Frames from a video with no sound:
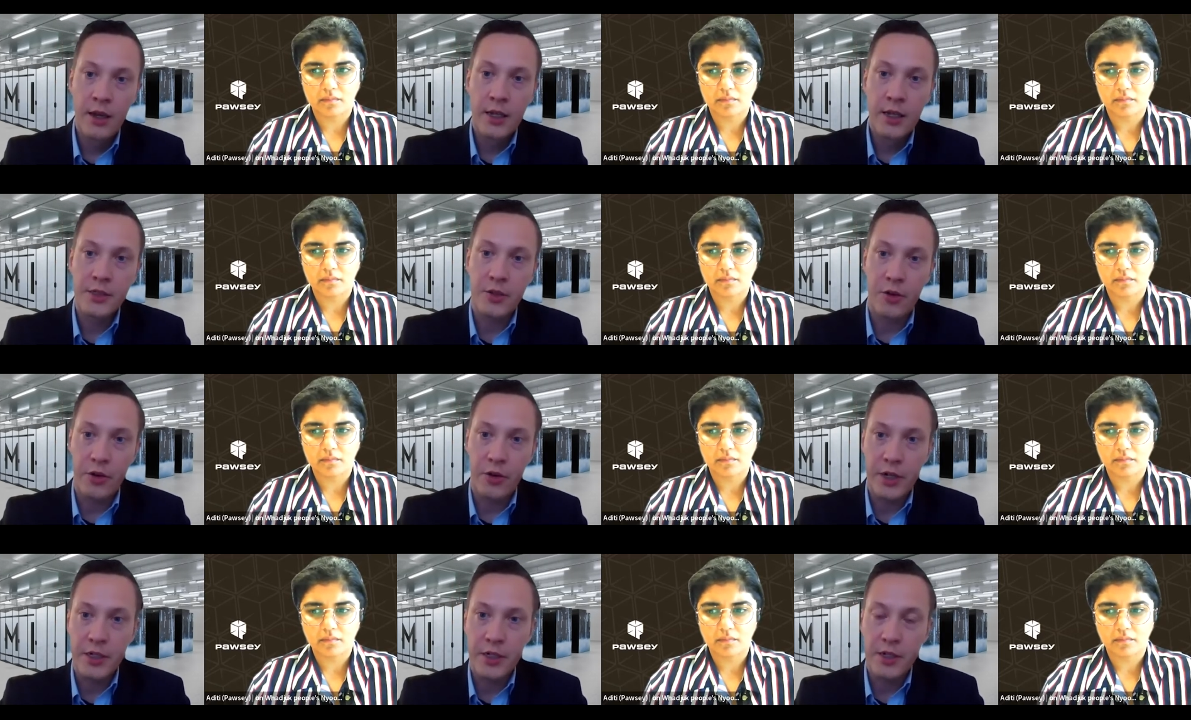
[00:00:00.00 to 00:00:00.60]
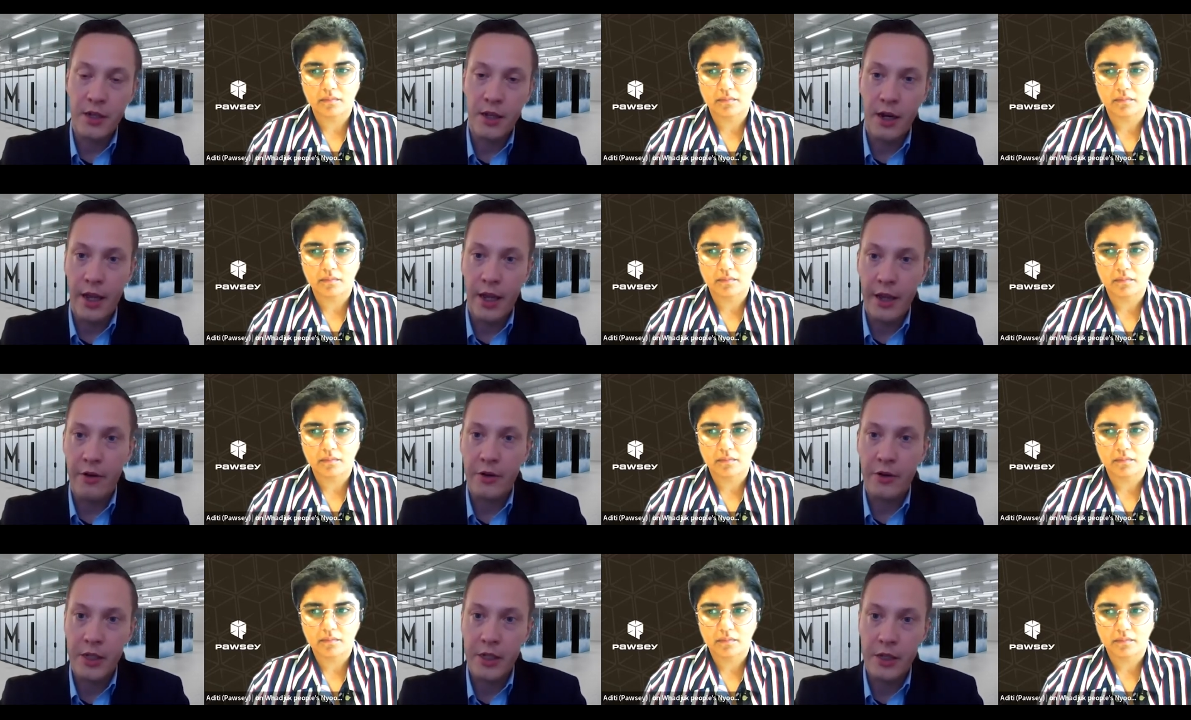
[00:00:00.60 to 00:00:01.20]
Speaker 1: storage
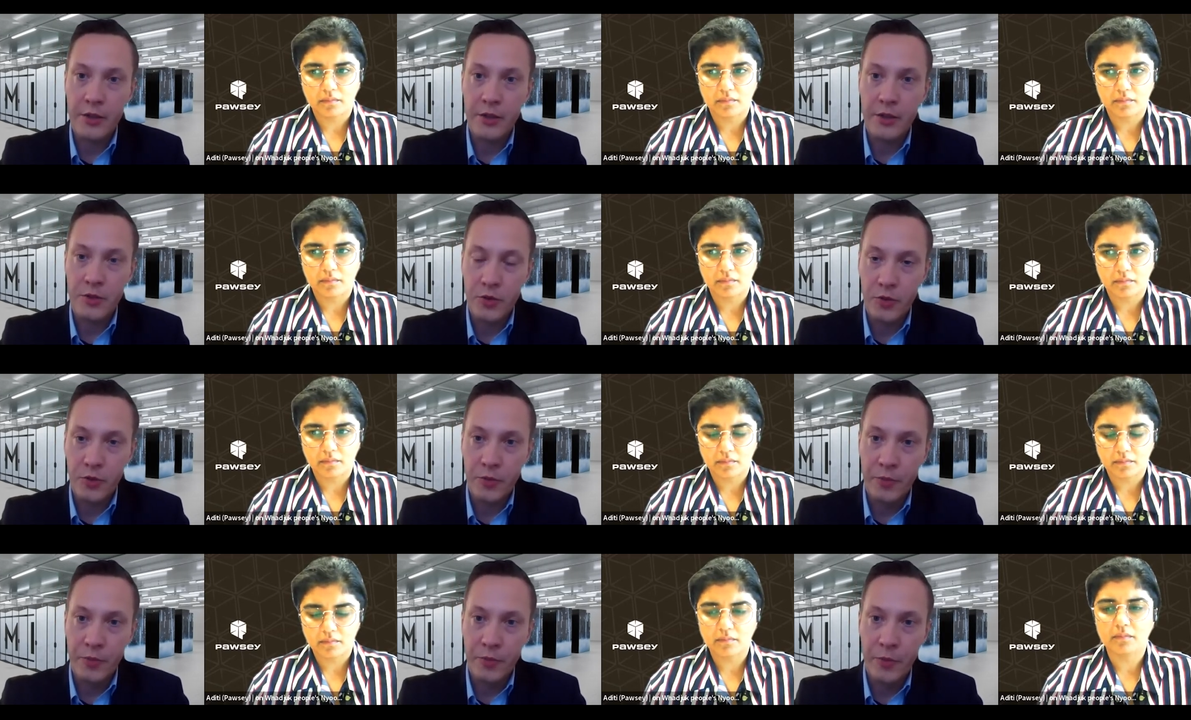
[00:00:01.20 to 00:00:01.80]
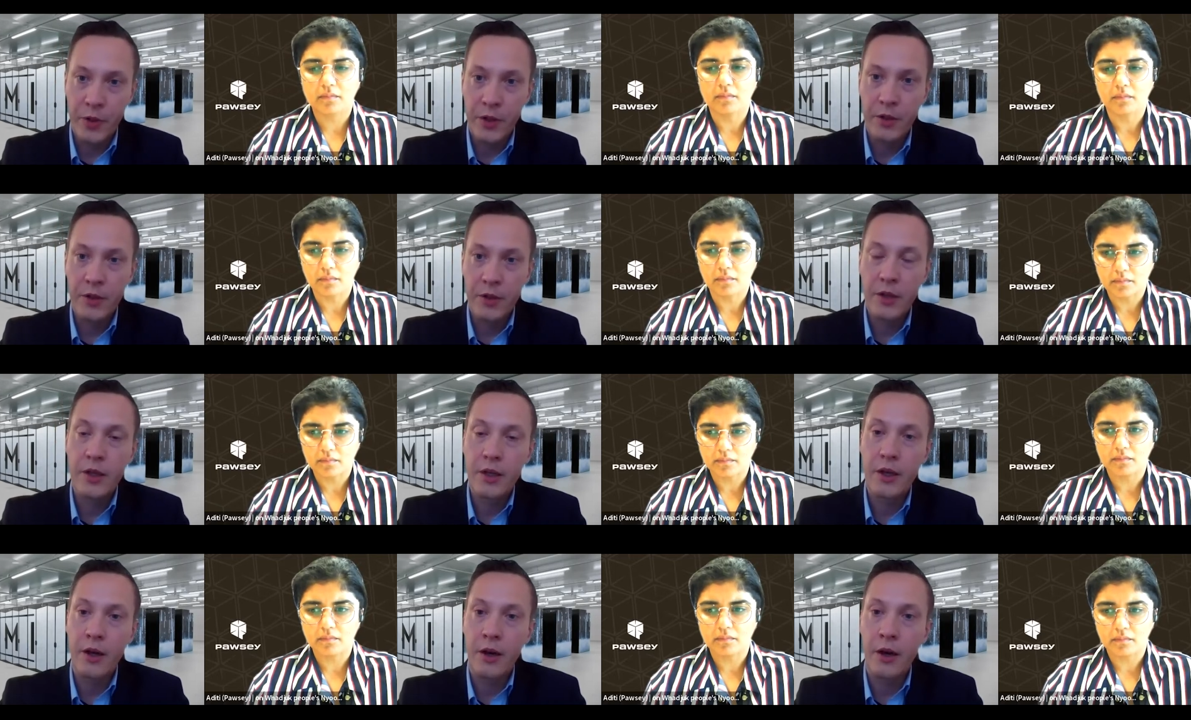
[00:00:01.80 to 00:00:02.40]
layer there too.
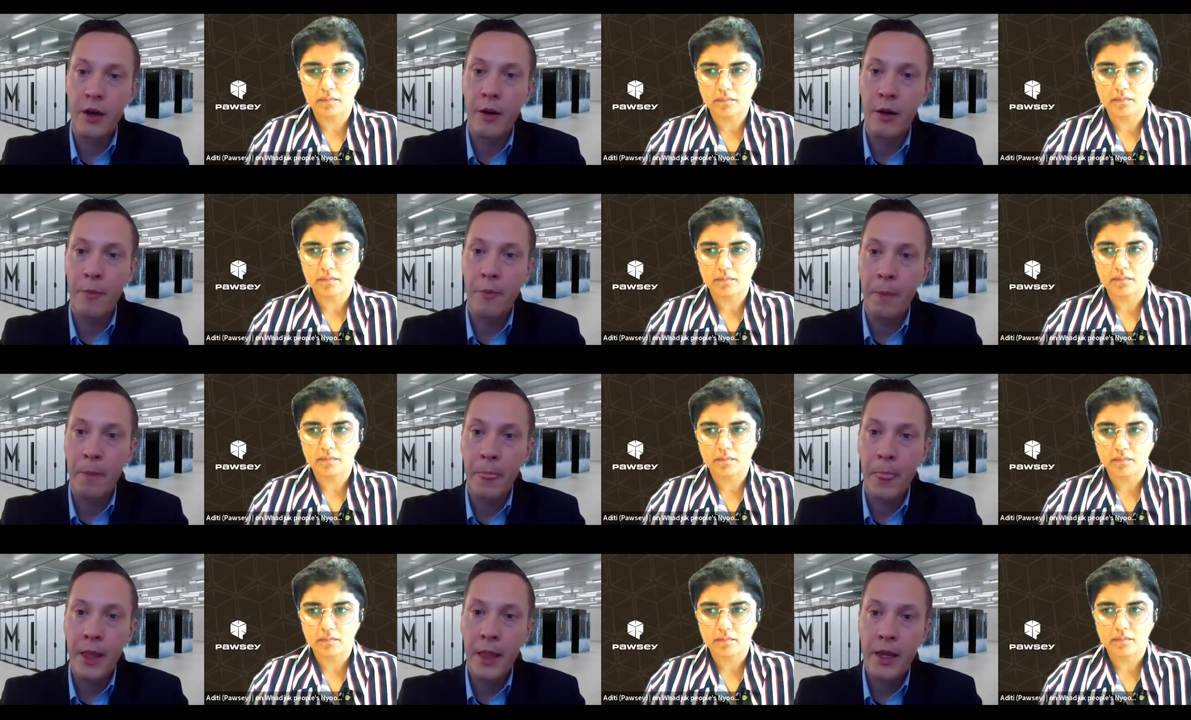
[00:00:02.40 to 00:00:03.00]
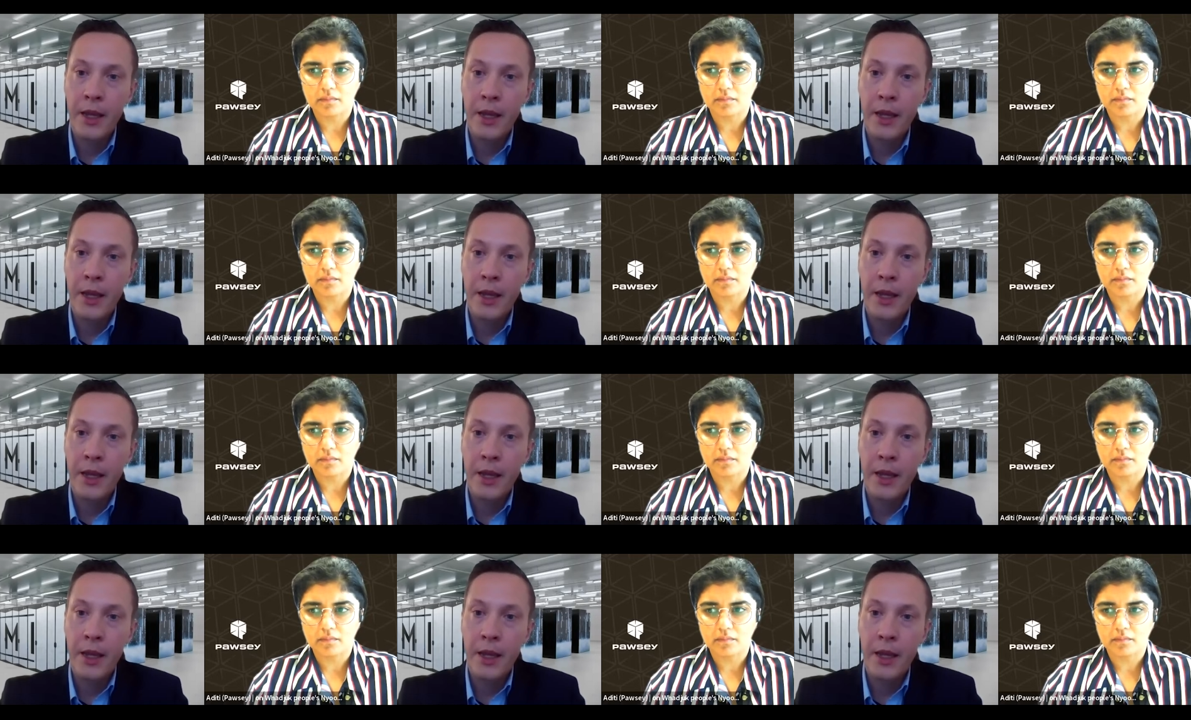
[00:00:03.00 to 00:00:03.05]
Um,